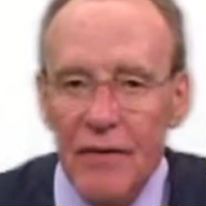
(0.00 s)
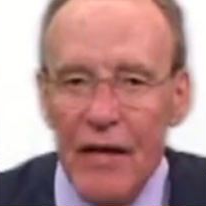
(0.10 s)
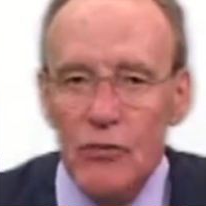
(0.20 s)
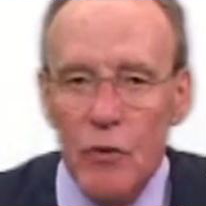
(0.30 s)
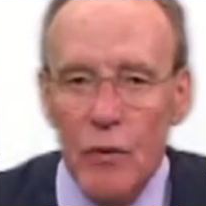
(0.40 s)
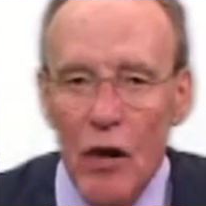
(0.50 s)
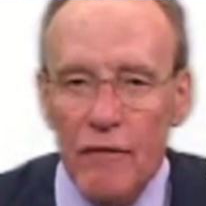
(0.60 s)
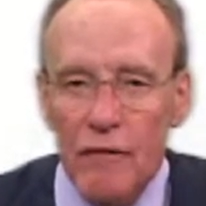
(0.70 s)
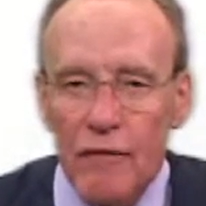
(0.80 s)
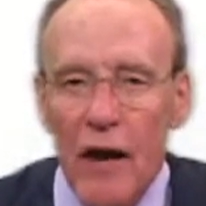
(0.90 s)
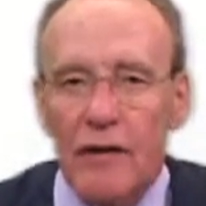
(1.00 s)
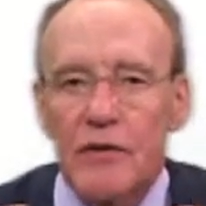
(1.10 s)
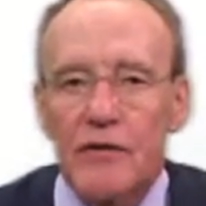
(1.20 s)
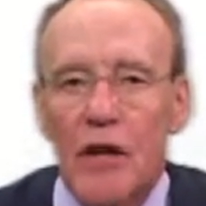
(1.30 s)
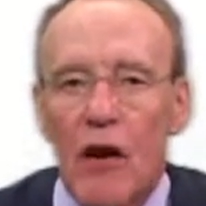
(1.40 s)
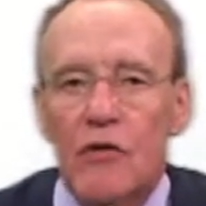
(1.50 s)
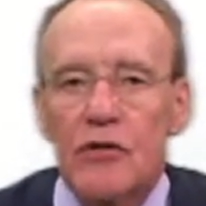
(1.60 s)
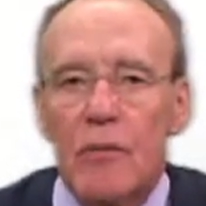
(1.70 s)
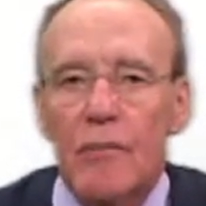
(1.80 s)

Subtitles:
That's where we often find ourselves,